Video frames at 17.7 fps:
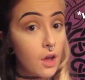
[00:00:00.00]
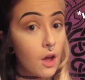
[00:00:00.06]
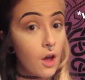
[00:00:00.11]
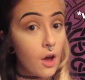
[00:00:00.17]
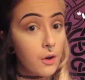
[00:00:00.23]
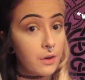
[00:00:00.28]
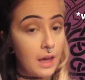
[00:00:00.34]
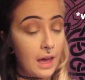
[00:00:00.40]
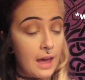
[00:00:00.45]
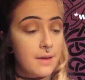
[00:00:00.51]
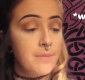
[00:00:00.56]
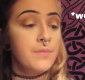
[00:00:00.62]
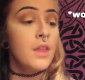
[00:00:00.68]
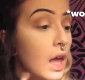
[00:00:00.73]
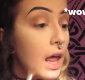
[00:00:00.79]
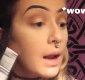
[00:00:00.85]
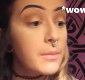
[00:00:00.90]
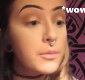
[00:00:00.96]
Okay,
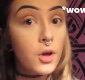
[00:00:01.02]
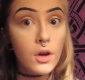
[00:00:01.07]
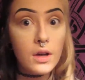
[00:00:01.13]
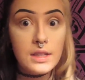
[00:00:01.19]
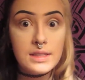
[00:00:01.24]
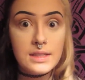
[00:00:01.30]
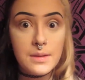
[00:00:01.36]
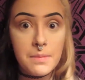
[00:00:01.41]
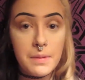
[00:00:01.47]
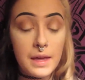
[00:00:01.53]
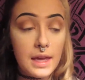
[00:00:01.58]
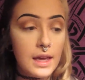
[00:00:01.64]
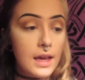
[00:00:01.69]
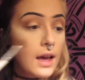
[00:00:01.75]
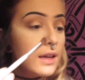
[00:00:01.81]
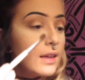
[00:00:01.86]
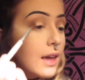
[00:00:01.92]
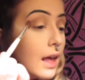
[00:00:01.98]
and I'm going to
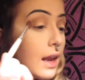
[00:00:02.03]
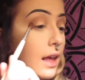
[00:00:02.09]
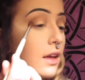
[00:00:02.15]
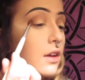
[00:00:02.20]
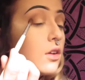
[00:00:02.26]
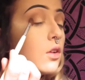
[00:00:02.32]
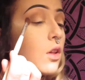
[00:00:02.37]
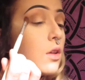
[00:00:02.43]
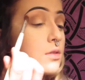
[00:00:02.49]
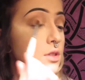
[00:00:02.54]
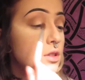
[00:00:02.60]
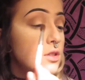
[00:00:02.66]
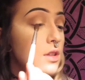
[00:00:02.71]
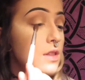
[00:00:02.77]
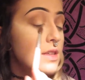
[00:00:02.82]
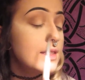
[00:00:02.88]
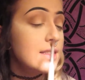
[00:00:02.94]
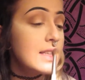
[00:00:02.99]
be getting closer to
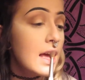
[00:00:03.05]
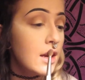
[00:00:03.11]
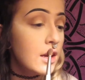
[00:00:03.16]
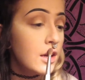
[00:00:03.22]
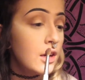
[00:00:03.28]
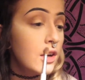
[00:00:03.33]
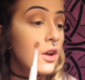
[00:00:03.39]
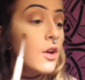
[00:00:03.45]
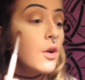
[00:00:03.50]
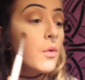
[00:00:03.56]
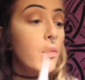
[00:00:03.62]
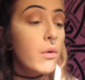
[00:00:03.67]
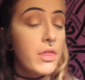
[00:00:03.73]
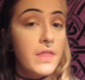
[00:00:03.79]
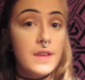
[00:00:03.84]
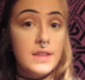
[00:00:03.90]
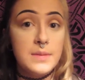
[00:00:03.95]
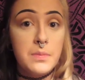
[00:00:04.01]
the center with
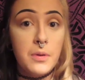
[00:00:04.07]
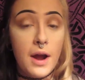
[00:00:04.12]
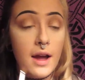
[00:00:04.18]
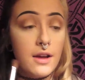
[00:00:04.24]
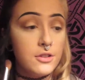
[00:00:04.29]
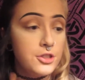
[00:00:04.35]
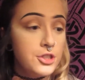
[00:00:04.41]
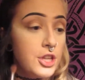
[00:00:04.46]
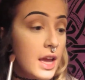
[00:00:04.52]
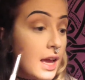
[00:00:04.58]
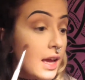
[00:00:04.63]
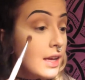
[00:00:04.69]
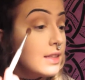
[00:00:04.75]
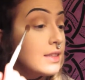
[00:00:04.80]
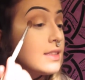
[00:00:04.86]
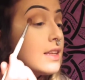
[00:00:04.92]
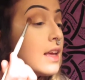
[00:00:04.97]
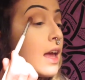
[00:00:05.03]
these brown
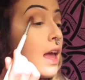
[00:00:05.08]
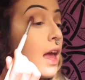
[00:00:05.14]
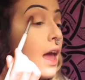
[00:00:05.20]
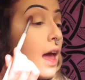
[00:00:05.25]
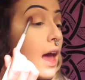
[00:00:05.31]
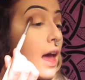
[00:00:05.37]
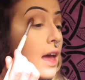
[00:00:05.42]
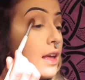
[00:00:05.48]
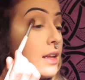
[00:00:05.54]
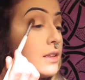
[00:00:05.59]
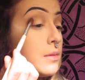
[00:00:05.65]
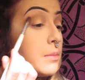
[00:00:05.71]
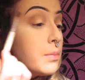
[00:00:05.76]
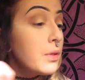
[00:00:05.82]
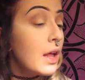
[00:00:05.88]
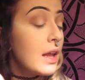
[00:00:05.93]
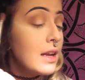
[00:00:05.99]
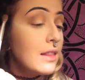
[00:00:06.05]
shades and
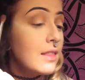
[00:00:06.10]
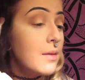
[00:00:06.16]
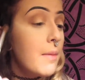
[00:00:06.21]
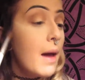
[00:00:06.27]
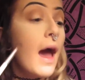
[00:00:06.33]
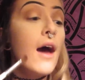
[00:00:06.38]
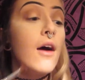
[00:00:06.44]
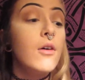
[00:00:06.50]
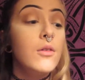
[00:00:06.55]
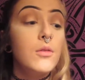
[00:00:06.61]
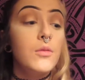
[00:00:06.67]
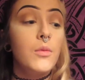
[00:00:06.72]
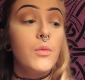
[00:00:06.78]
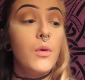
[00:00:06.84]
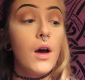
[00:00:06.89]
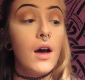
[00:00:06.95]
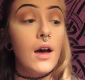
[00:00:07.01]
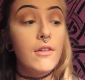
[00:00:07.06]
blending them out,
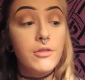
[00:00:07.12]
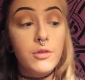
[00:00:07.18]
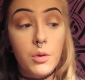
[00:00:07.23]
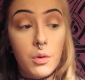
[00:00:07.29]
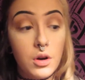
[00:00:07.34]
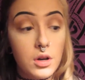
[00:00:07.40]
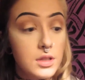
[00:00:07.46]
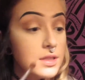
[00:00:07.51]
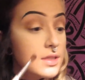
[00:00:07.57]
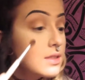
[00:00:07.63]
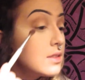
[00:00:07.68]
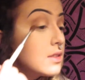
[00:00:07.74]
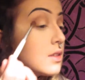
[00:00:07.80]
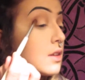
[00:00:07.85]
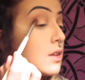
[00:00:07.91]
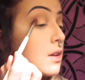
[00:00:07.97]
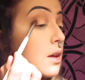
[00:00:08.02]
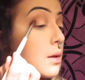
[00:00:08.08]
of course.
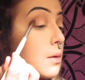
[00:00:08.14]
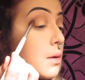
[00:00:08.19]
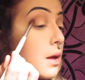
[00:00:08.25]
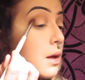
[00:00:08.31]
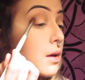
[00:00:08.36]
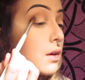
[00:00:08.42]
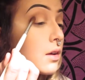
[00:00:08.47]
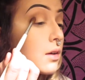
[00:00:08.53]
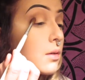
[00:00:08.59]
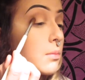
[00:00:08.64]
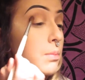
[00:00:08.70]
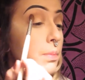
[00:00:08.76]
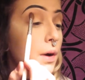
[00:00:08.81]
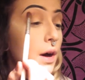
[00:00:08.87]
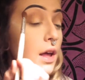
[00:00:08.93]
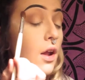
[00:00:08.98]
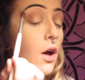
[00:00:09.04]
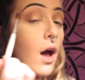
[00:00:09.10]

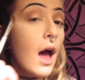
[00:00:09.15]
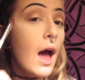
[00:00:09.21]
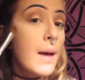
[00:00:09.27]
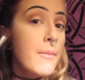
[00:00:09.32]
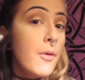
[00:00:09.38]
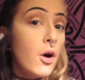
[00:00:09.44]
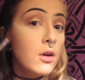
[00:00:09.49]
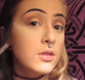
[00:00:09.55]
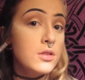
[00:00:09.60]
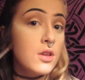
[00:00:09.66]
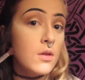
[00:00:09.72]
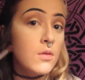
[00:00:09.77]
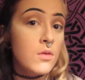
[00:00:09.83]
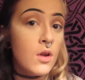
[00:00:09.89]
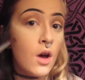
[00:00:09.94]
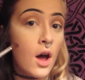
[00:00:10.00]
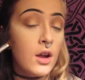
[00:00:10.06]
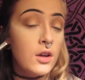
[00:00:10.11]
But I'm also
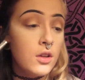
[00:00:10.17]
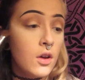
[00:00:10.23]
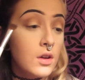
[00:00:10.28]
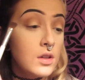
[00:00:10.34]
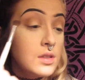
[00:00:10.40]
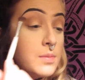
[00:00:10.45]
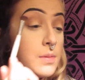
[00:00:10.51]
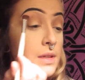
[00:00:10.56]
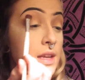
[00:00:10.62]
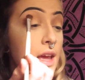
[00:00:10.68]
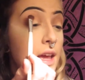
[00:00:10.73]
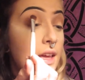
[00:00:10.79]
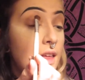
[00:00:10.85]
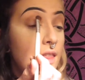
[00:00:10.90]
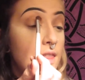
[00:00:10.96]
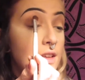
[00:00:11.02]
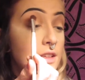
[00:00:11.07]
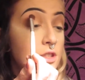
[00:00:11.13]
not going to be
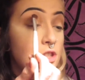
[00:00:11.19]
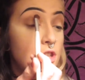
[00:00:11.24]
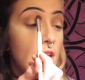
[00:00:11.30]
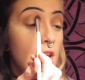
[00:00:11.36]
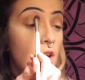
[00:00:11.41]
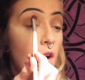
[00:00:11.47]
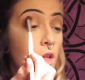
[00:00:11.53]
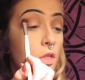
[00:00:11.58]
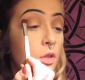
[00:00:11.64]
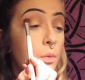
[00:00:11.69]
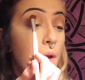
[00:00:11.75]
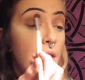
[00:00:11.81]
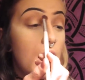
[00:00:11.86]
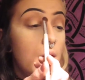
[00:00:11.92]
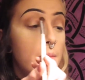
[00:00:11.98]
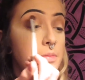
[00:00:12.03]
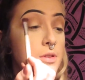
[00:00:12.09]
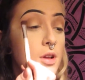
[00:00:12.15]
taking this shade all the way
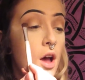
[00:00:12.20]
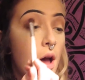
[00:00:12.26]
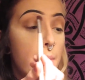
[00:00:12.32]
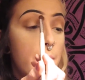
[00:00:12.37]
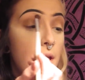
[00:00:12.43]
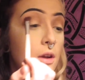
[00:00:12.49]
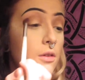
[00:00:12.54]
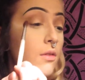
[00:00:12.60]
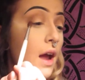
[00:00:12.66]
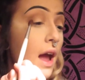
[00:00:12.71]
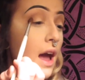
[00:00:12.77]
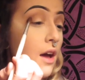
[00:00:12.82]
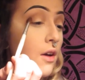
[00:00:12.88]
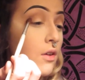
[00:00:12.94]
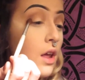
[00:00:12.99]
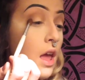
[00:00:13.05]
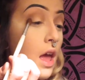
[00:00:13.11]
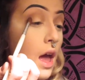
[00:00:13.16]
up top and
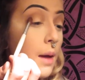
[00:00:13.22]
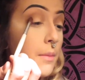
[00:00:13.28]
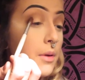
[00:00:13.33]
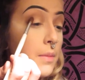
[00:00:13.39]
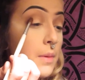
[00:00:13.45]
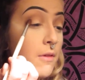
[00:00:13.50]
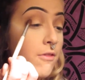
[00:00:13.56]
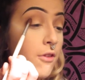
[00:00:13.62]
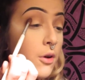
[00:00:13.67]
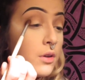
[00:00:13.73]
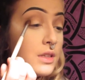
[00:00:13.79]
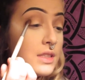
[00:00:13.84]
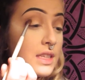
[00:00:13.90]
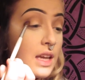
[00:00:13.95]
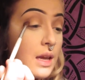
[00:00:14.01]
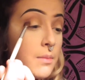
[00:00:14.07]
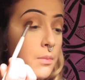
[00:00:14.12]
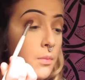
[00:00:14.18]
around. I'm going to be
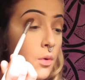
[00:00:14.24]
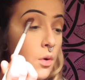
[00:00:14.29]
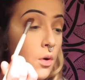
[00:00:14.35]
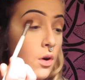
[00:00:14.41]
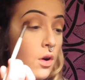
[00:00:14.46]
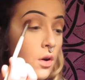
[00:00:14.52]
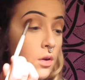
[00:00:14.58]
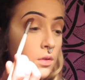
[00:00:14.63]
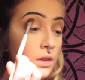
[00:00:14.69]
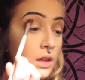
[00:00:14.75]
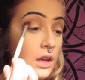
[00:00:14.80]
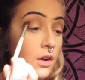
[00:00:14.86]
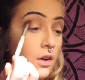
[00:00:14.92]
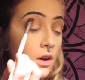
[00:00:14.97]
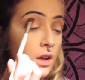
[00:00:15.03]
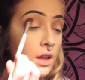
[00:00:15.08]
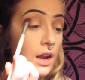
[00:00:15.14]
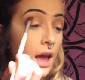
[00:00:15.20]
focusing it more only
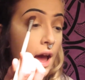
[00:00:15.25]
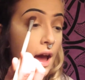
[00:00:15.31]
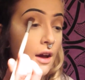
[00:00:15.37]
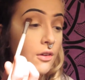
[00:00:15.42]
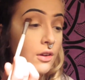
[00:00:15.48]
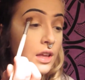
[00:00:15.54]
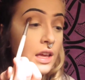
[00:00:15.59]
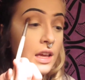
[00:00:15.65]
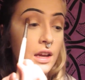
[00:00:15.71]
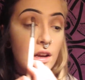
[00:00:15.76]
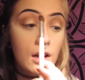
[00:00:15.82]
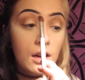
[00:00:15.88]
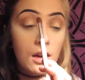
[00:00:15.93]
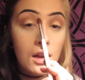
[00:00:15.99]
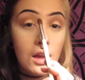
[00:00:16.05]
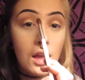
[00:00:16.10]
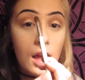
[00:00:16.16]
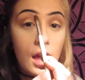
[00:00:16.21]
on out here
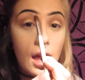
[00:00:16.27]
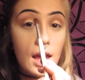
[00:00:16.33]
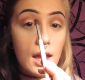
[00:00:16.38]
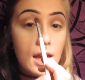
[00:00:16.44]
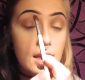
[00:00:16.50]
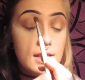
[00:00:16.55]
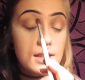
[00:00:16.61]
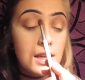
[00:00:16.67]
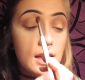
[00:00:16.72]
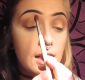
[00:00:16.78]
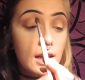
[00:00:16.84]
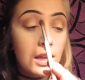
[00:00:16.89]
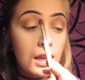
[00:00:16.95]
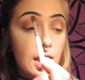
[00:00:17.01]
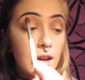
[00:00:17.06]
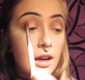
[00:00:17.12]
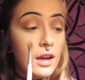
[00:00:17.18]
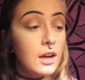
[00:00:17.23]
and in
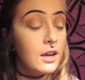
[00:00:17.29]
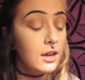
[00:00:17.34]
here.